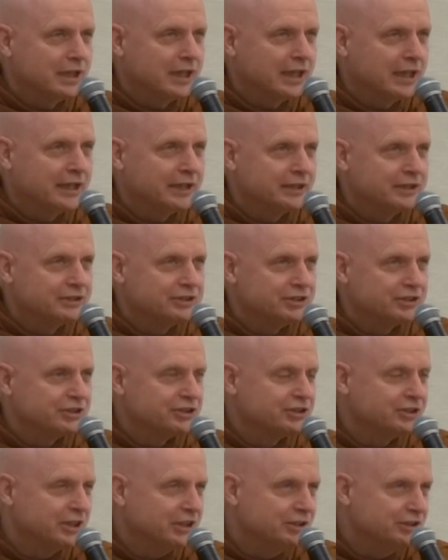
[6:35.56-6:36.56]
and it's
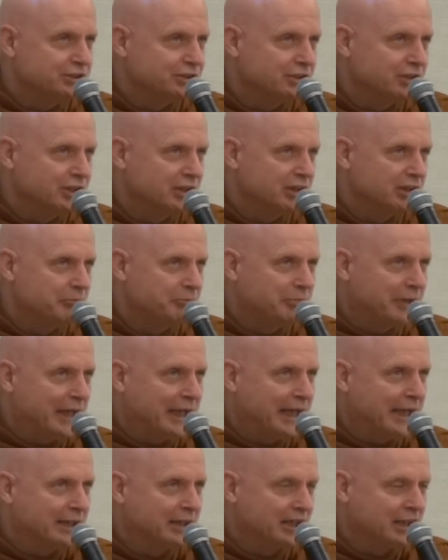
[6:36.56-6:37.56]
essentially a
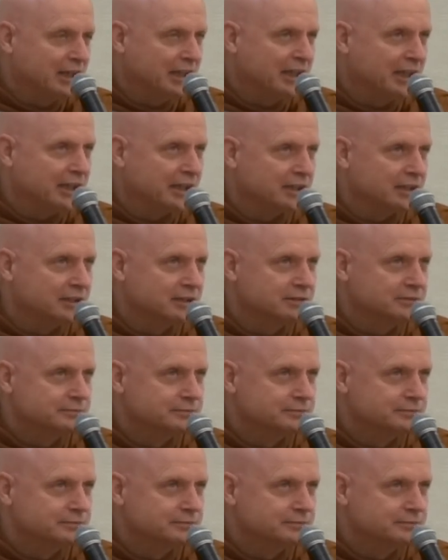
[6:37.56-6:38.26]
bad thing.